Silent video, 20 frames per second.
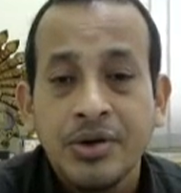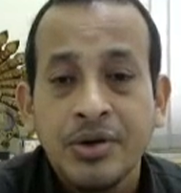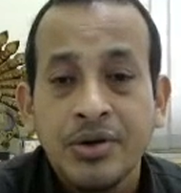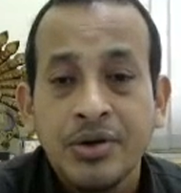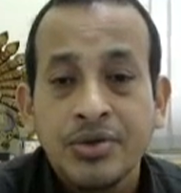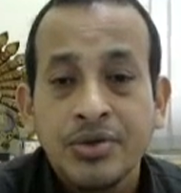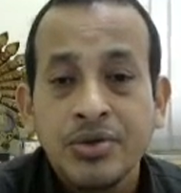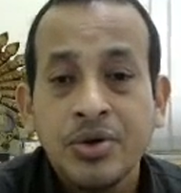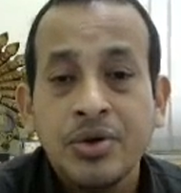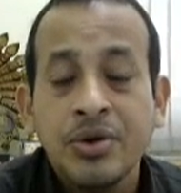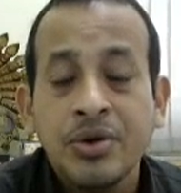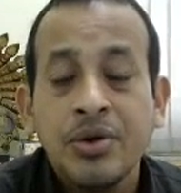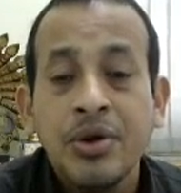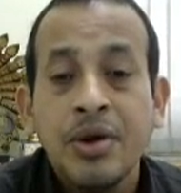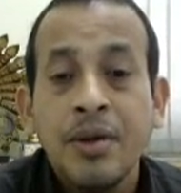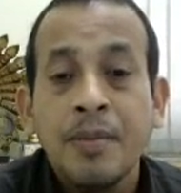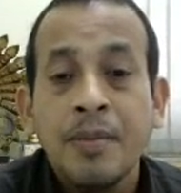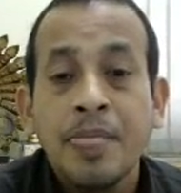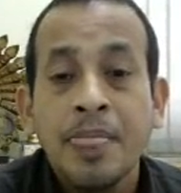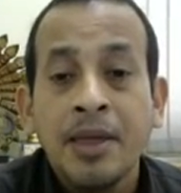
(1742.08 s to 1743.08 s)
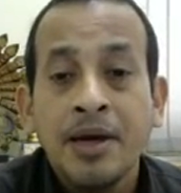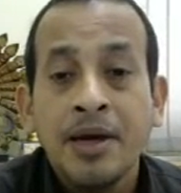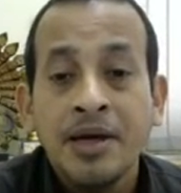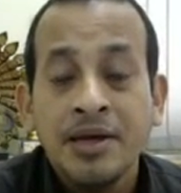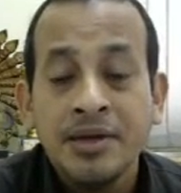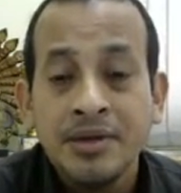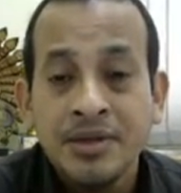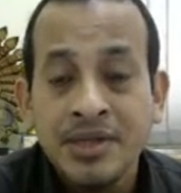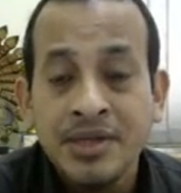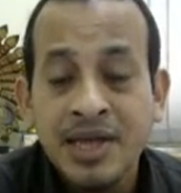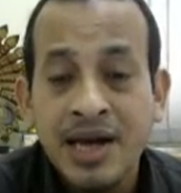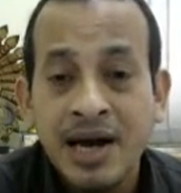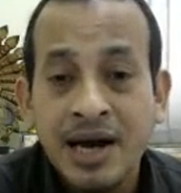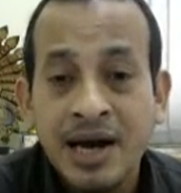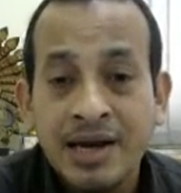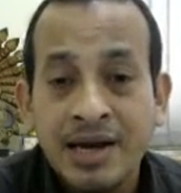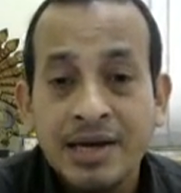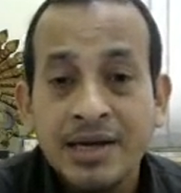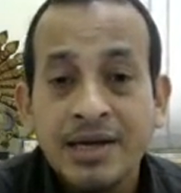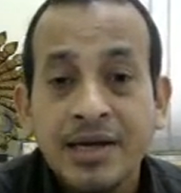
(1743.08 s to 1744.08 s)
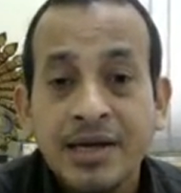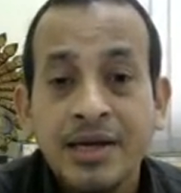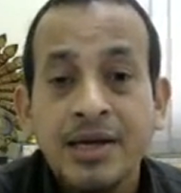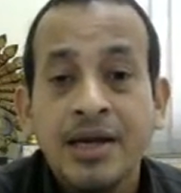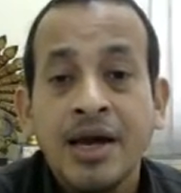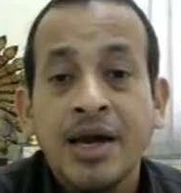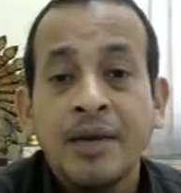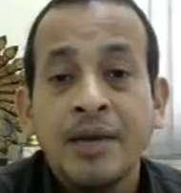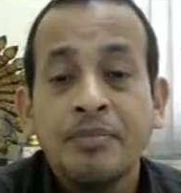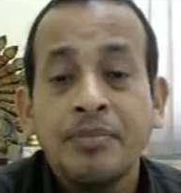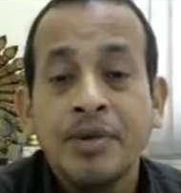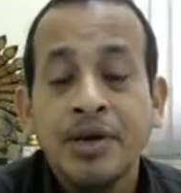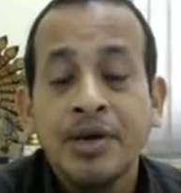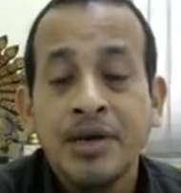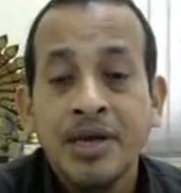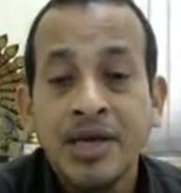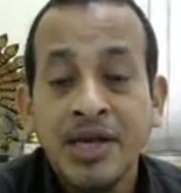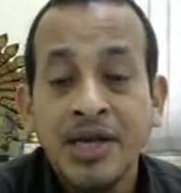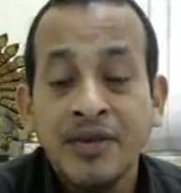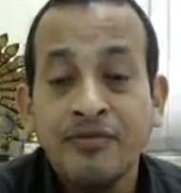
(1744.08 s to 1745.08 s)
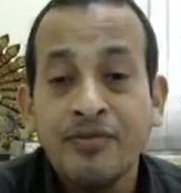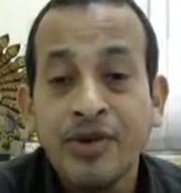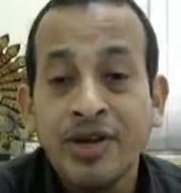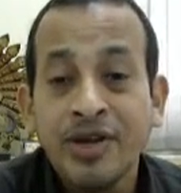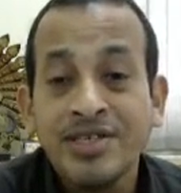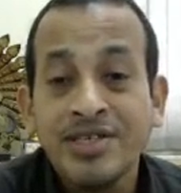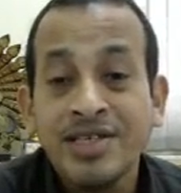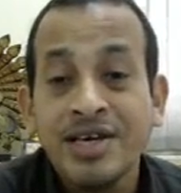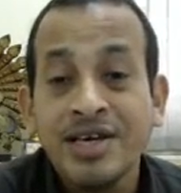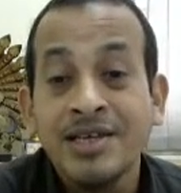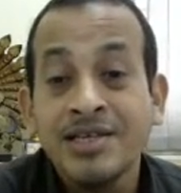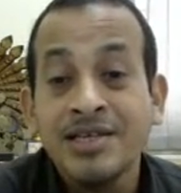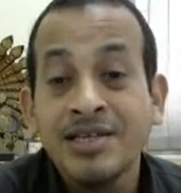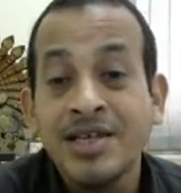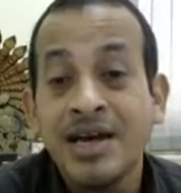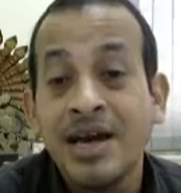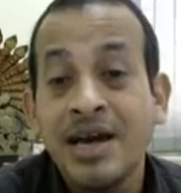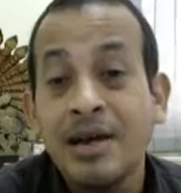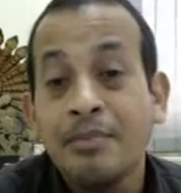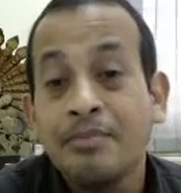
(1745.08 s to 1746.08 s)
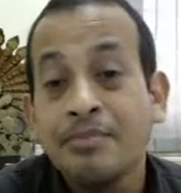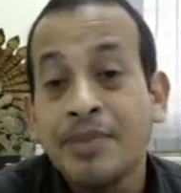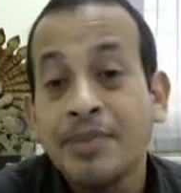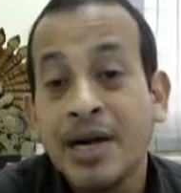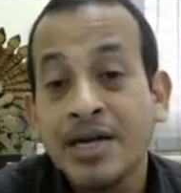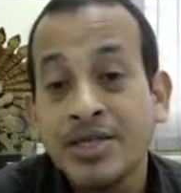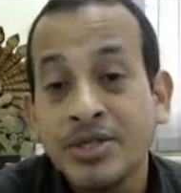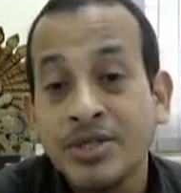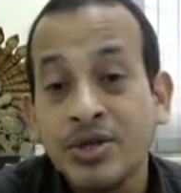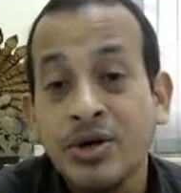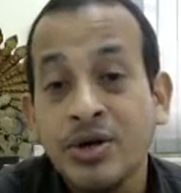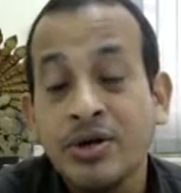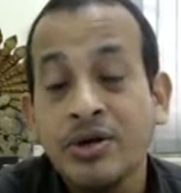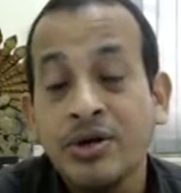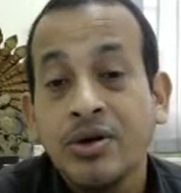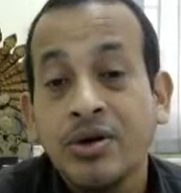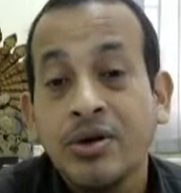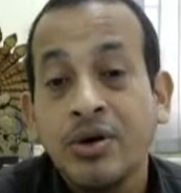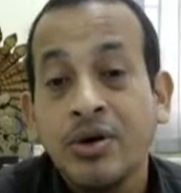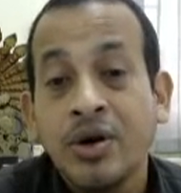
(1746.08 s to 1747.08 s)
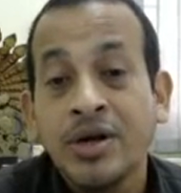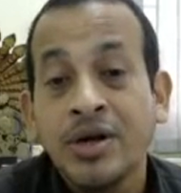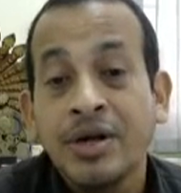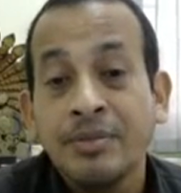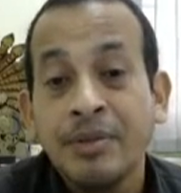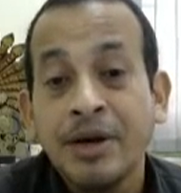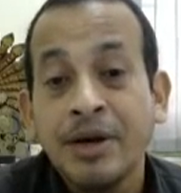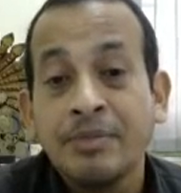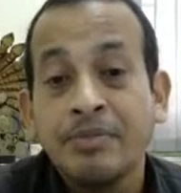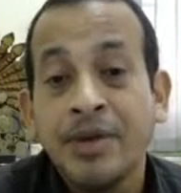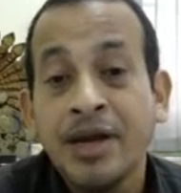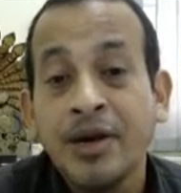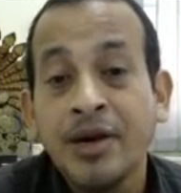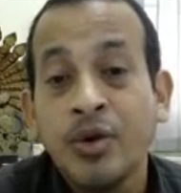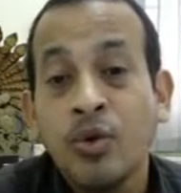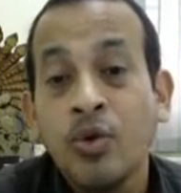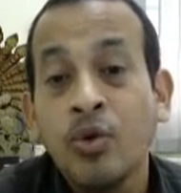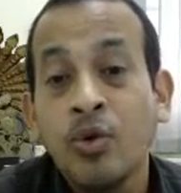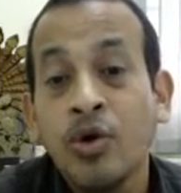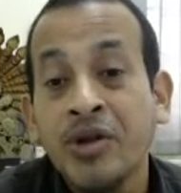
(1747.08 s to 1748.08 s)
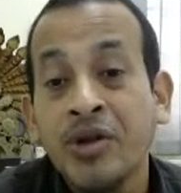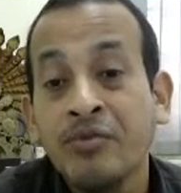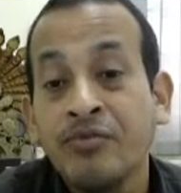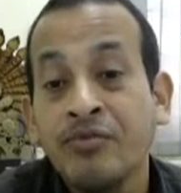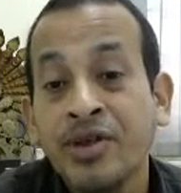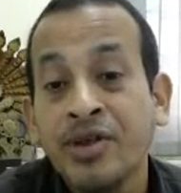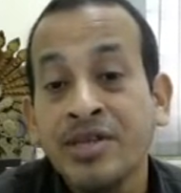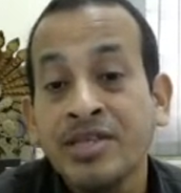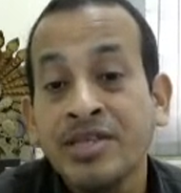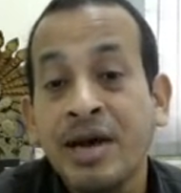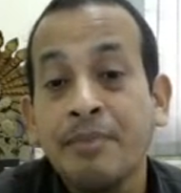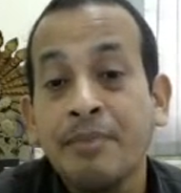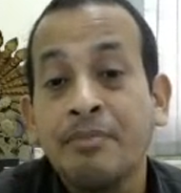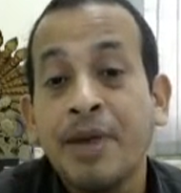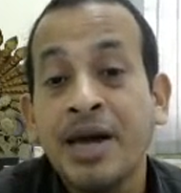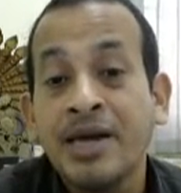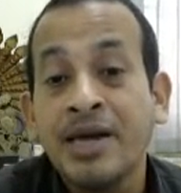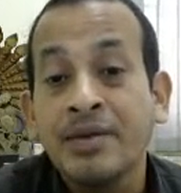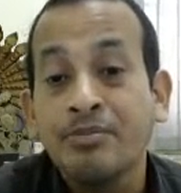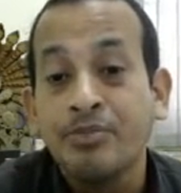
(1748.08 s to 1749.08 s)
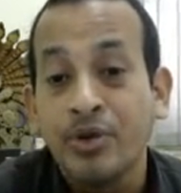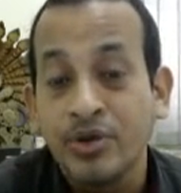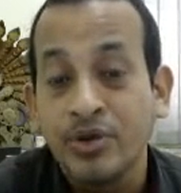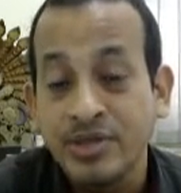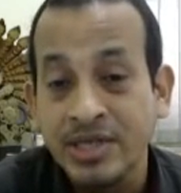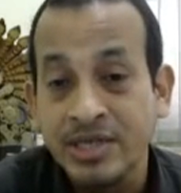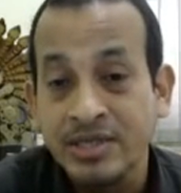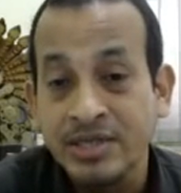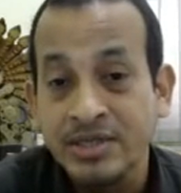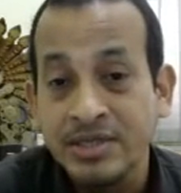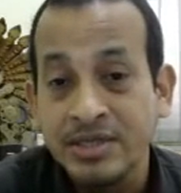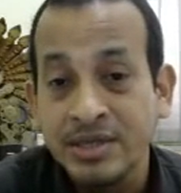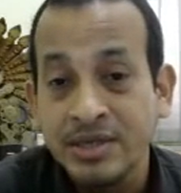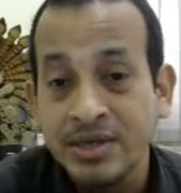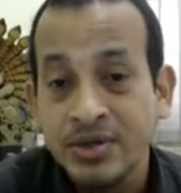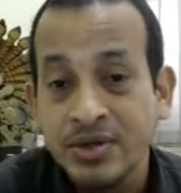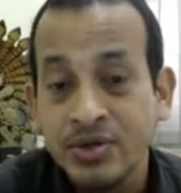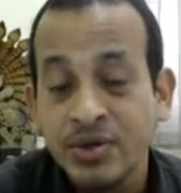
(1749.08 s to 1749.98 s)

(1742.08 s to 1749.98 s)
So their influencer is the person or department who influence the buying process.